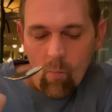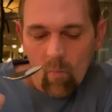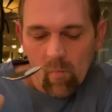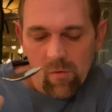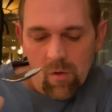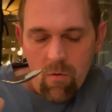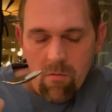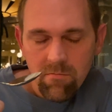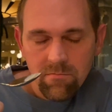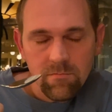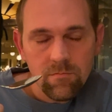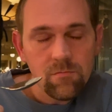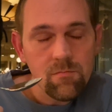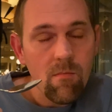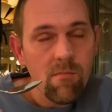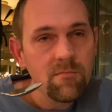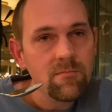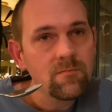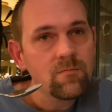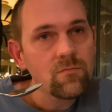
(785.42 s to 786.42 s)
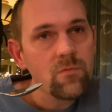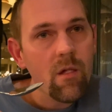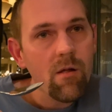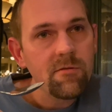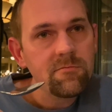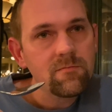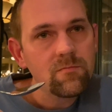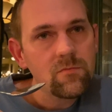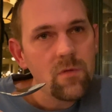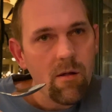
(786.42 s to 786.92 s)
almost every place that we
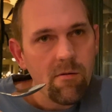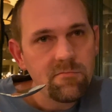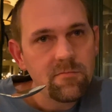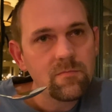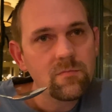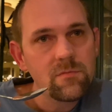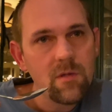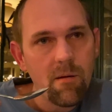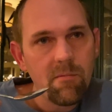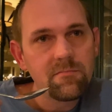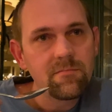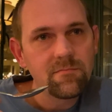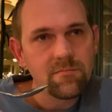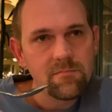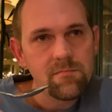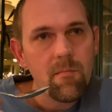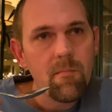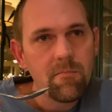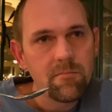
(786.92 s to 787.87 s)
go that offers that as a